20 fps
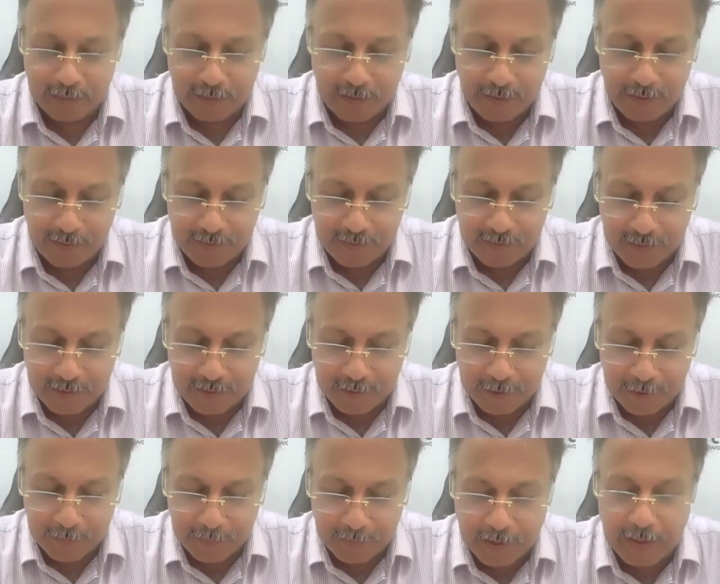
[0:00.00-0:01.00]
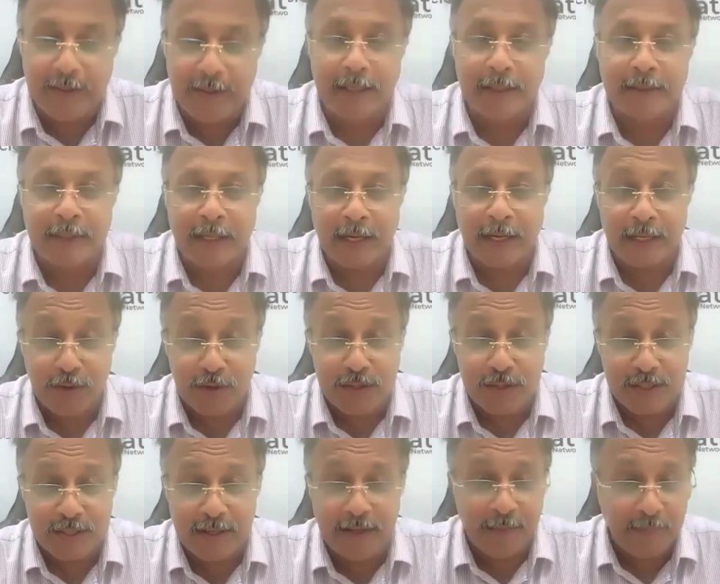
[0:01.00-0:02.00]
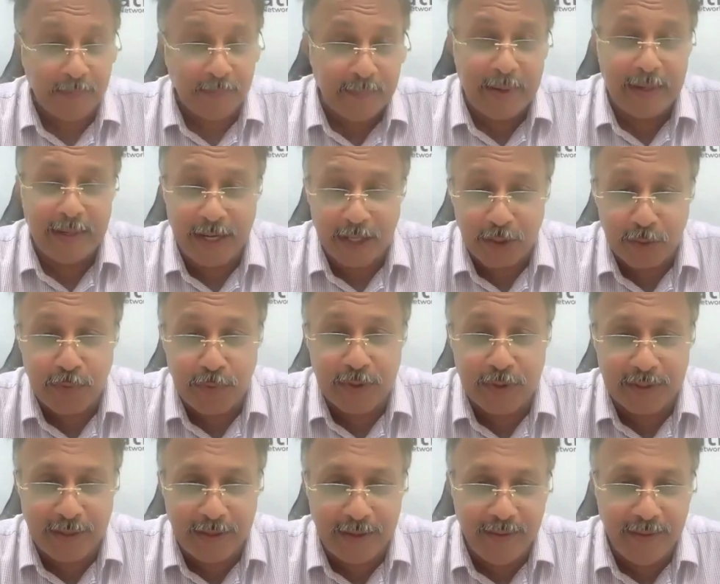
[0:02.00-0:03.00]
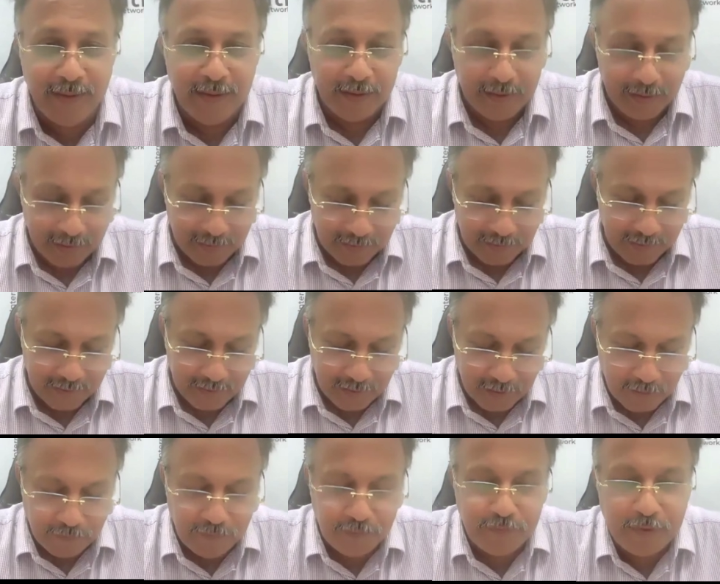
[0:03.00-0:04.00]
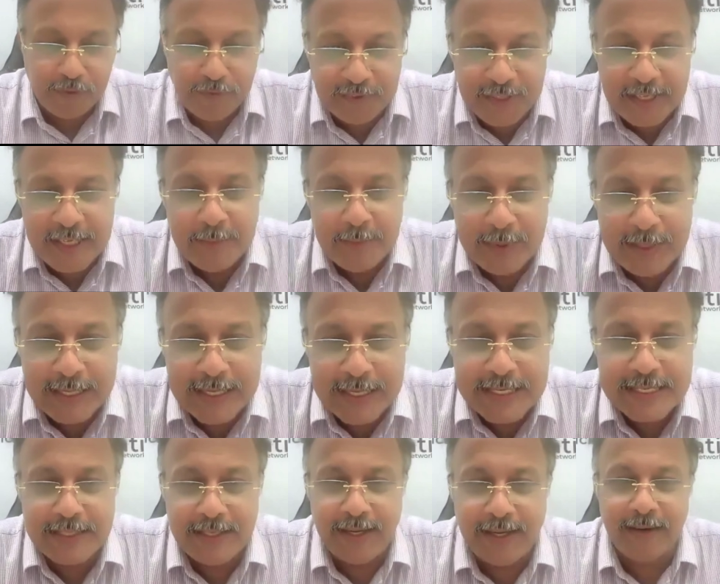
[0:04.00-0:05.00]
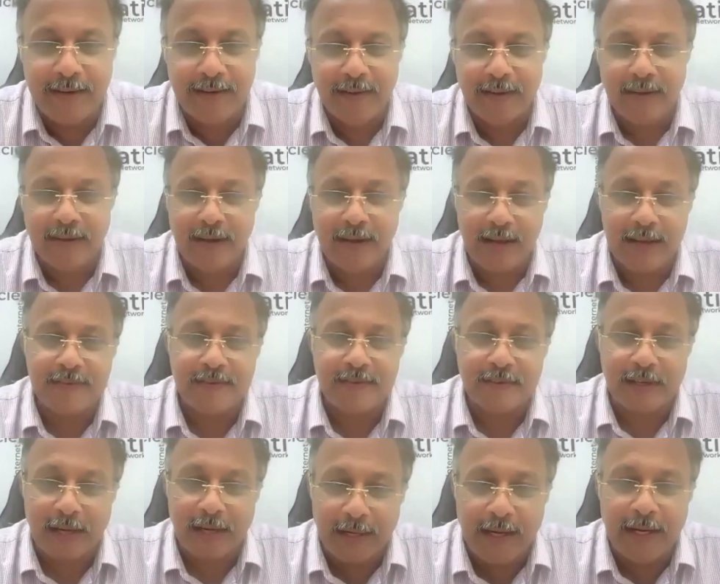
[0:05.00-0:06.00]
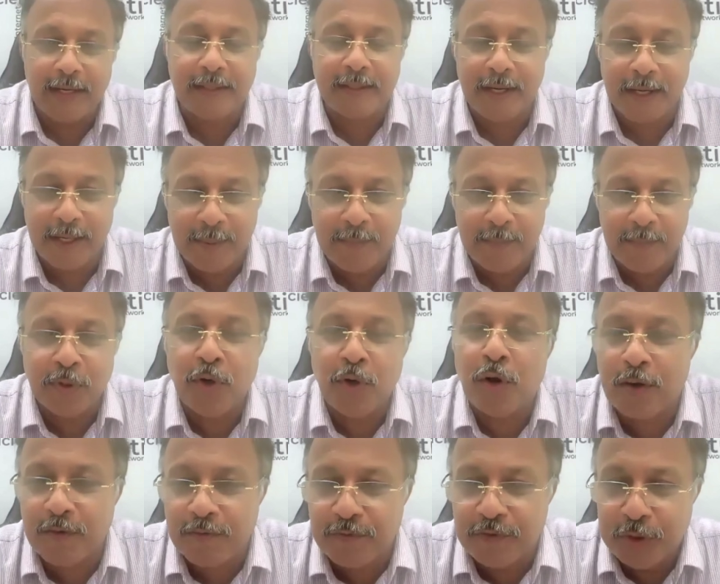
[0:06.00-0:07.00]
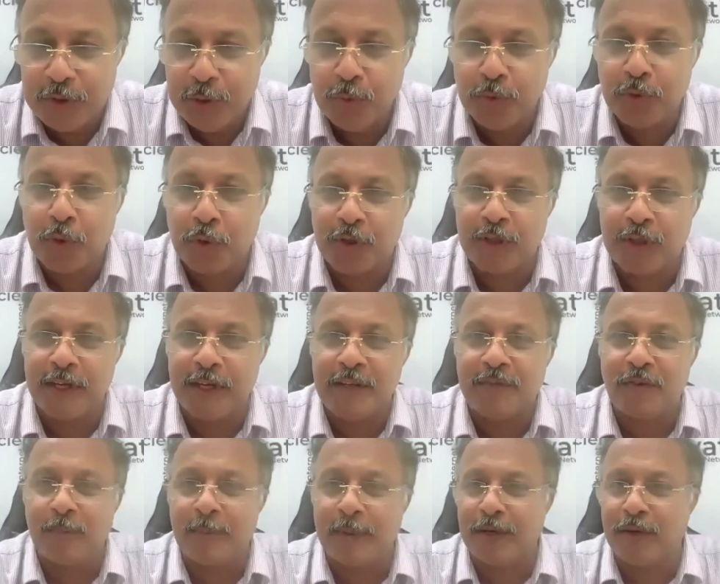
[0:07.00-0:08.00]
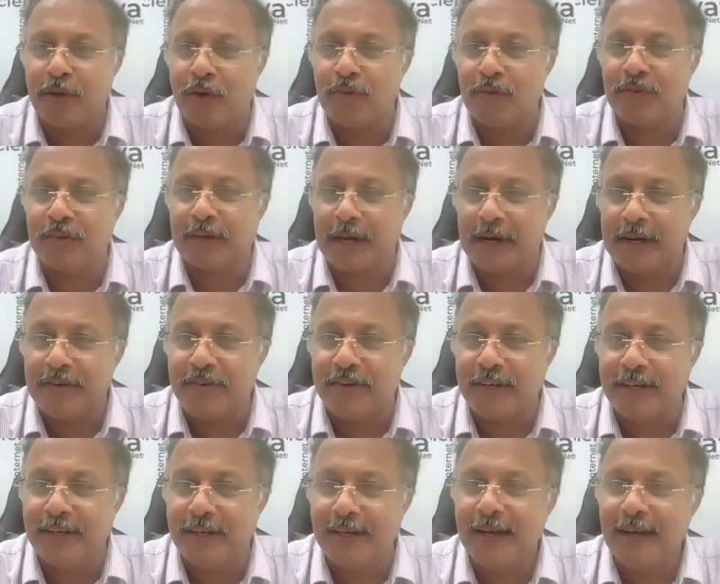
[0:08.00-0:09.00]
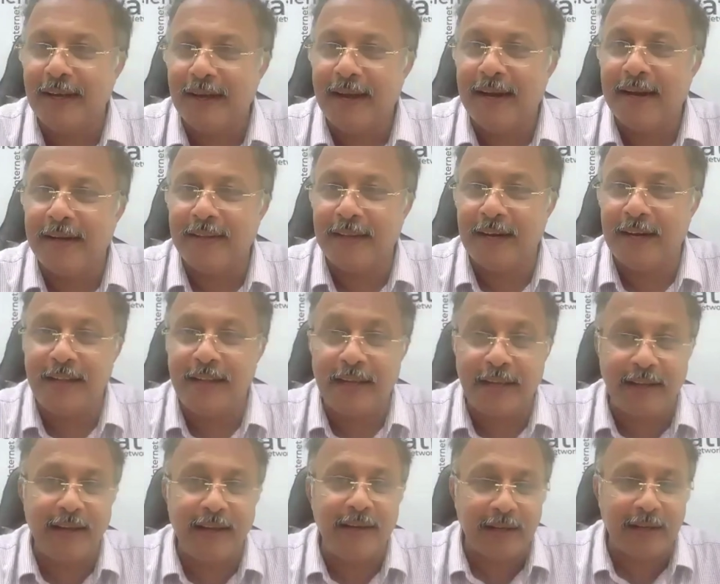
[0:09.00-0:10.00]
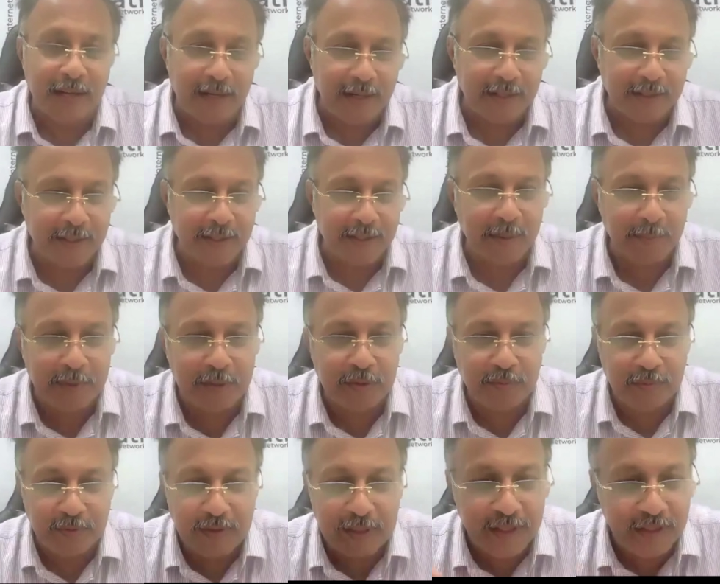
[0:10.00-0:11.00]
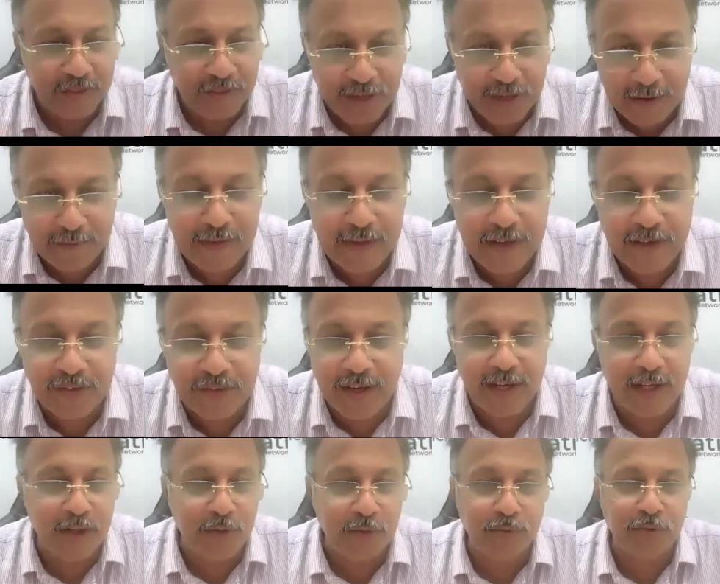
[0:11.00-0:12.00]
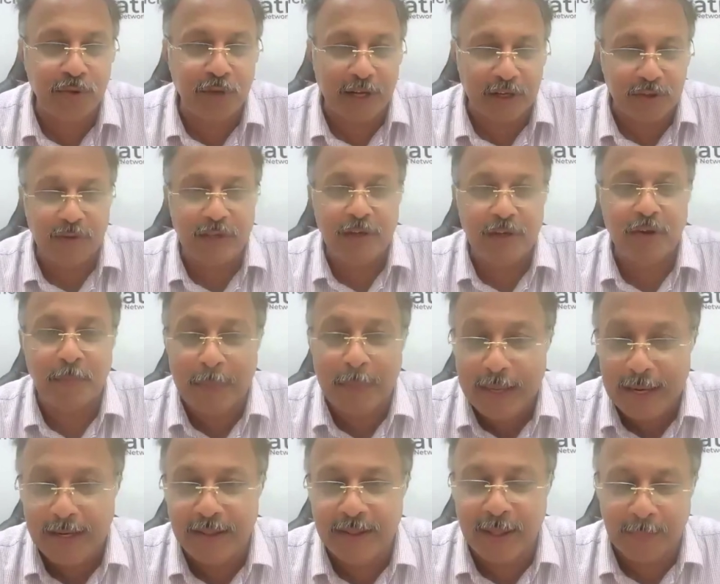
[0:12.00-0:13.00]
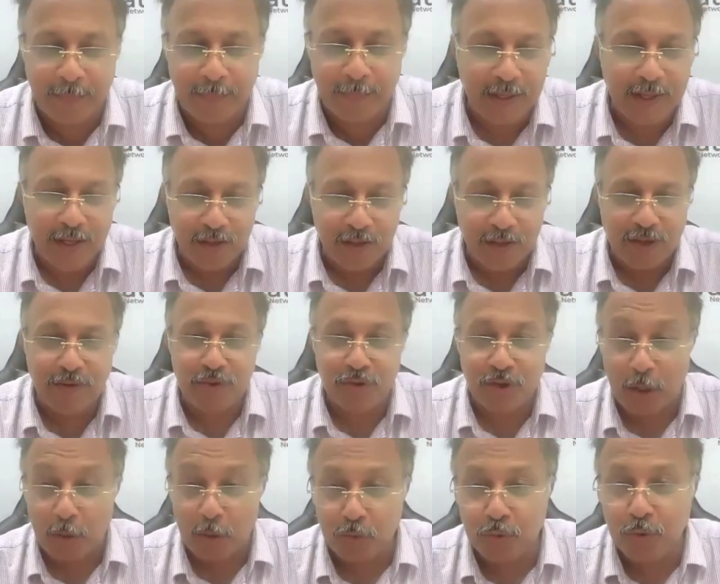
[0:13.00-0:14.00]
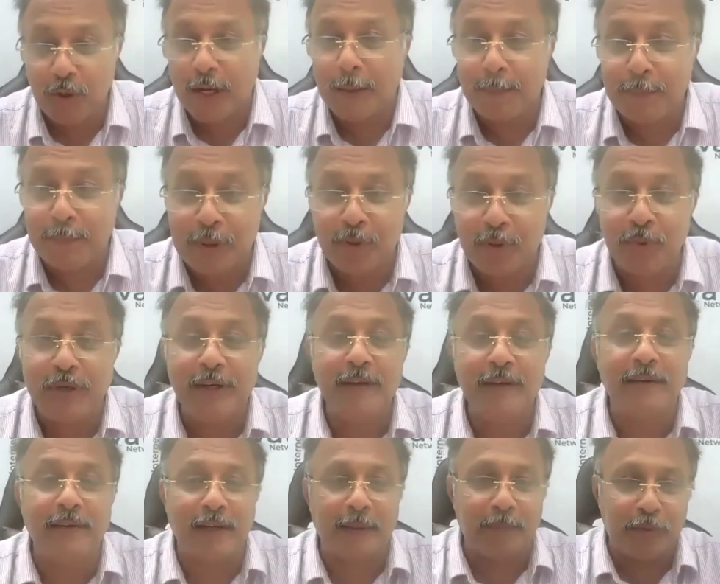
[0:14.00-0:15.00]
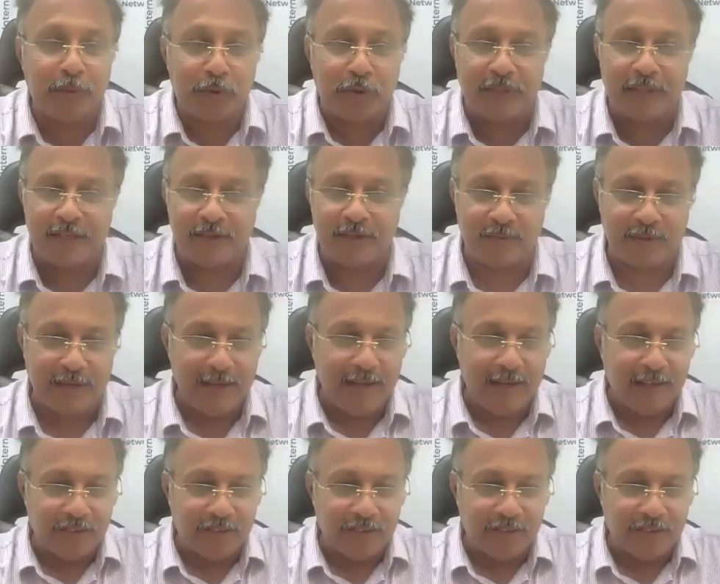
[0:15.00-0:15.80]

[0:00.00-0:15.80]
That is Agartala. He was saying my networking 15 minutes there has connected him to a lot of new Rotarians from across the country. And that again connected him. And when he travels there, he could actually even meet them. So I was so happy to hear about this.